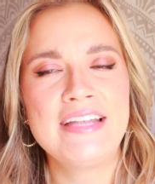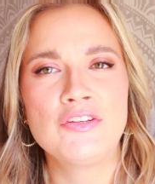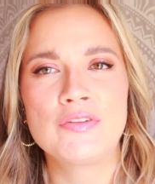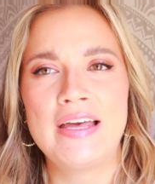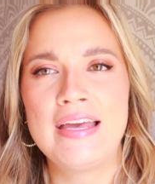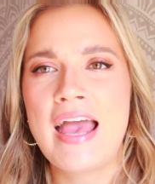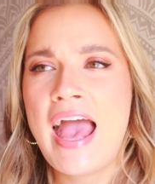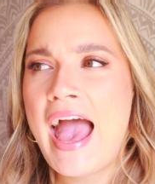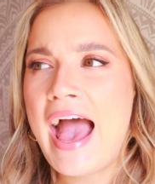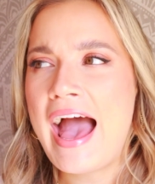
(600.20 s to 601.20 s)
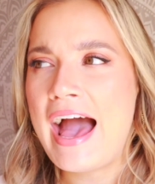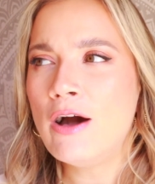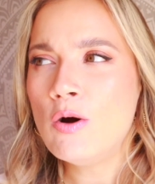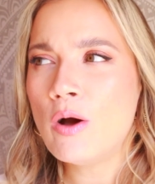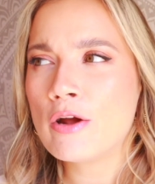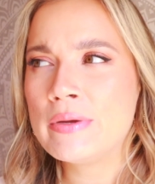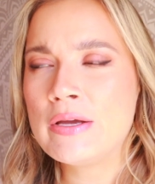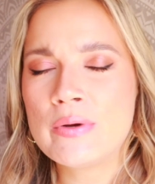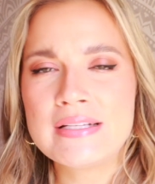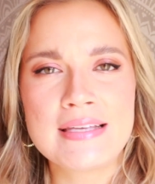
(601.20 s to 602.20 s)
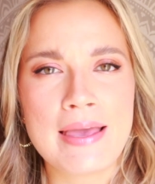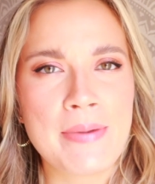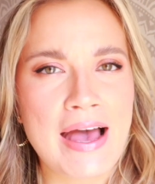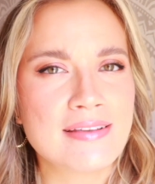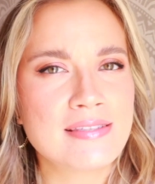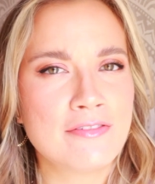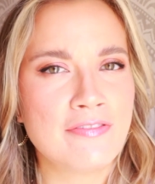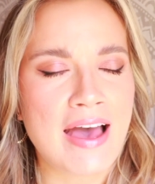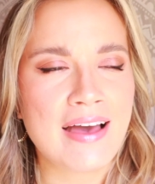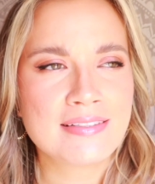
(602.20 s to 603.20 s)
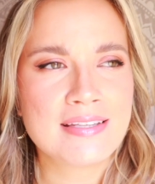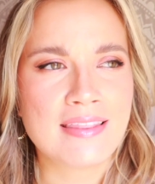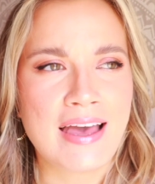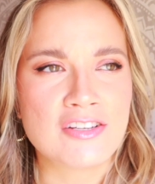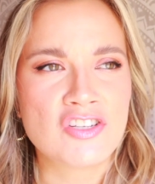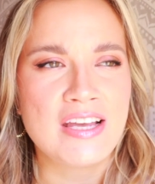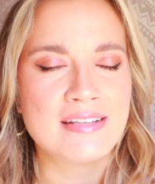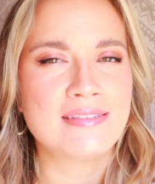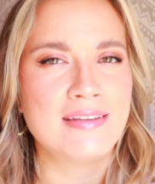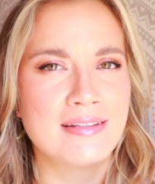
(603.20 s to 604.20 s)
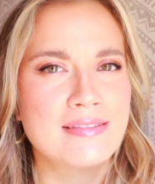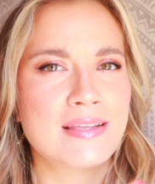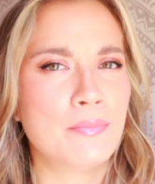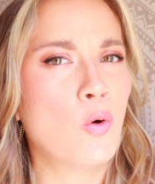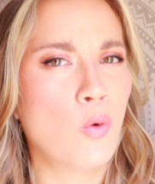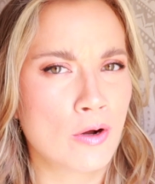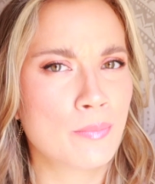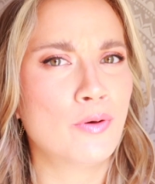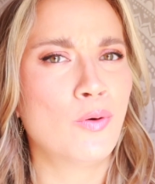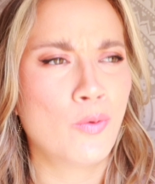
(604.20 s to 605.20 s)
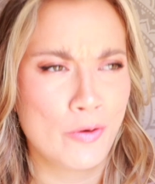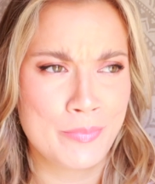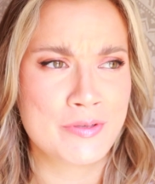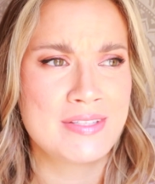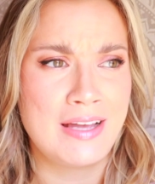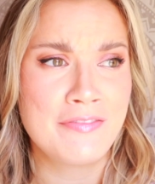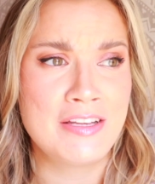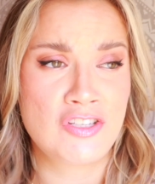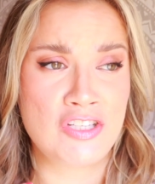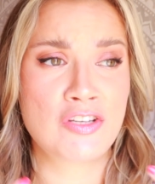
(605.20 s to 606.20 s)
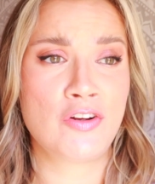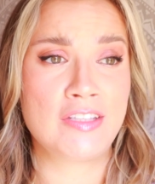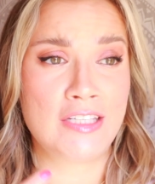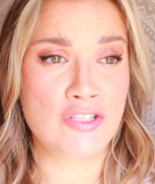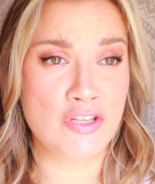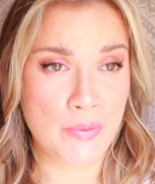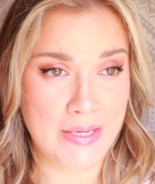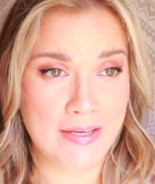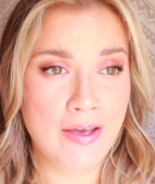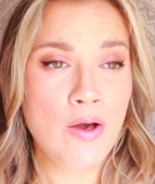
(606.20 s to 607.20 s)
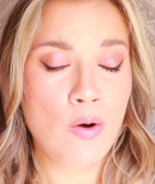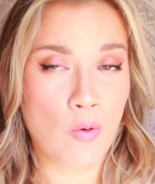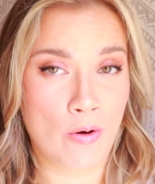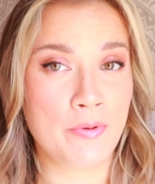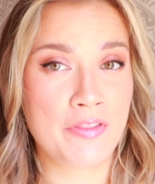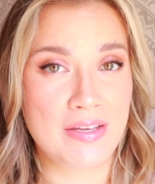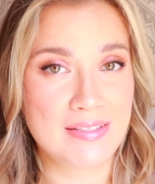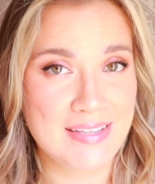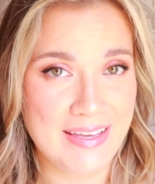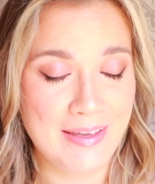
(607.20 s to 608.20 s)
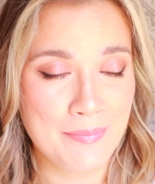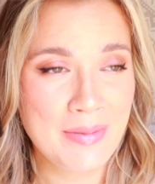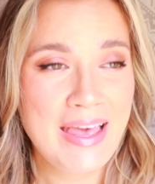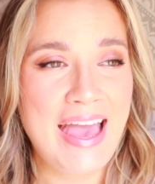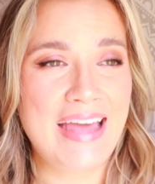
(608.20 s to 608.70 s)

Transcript: and you're like, how are we going to get past the fact that she has done some horrible, horrible stuff and she's currently doing horrible things to him?